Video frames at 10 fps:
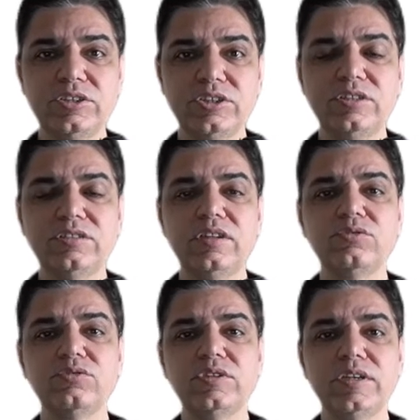is
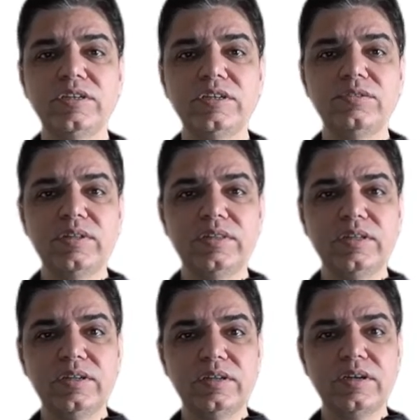associated with
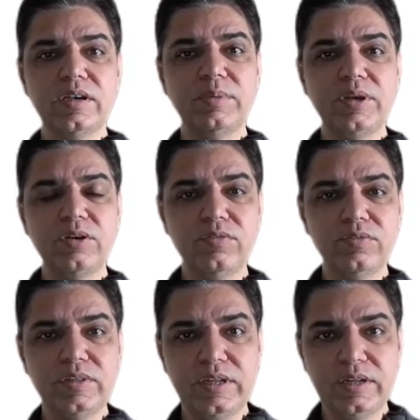the clubbing of
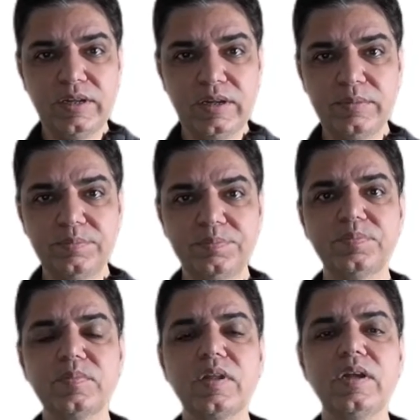the
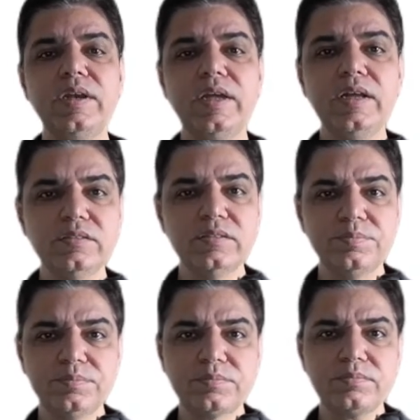nails.
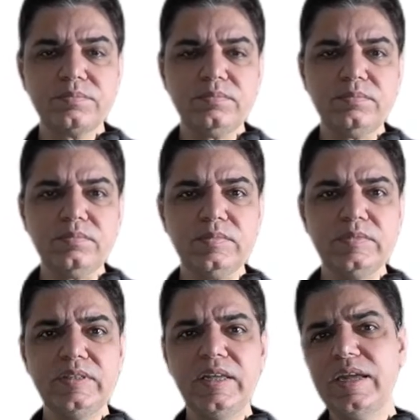
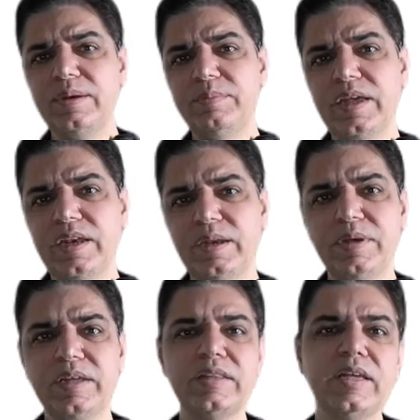They can be
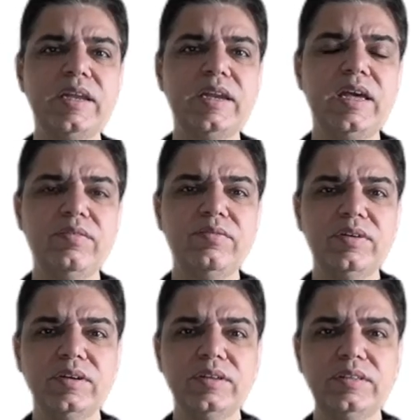anemic, they can have
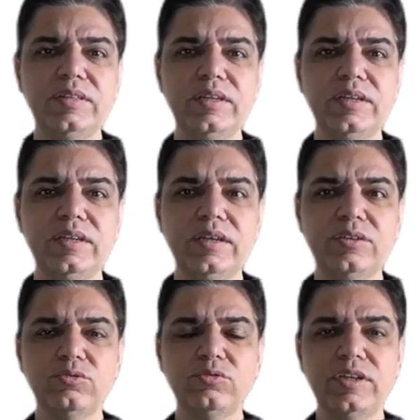the
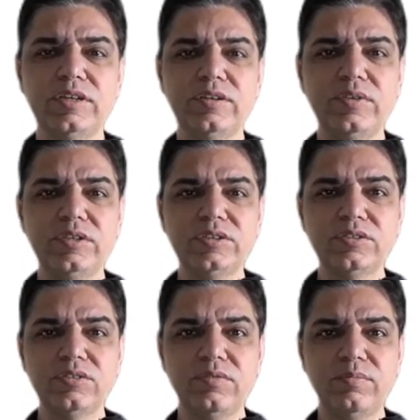associated features
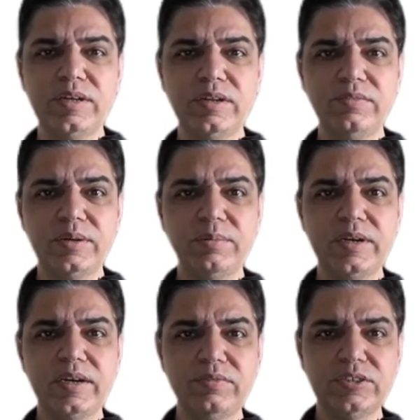of multivitamin
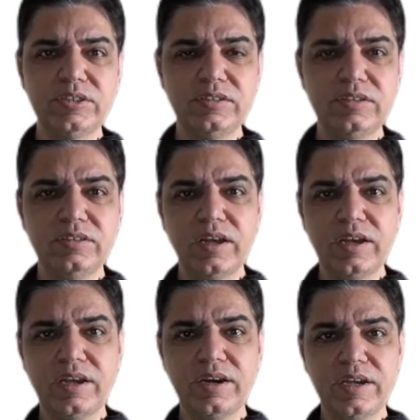deficiencies like
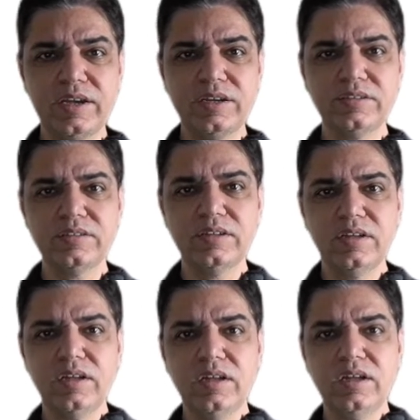rickets,
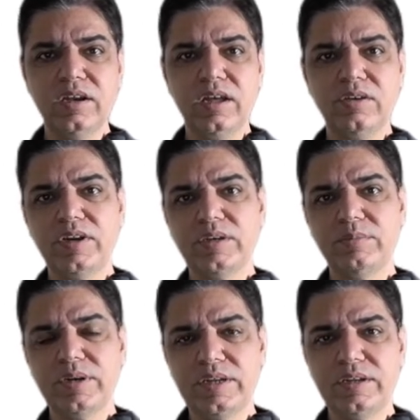like vitamin
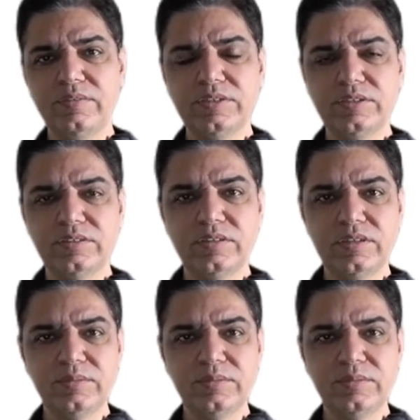A deficiency,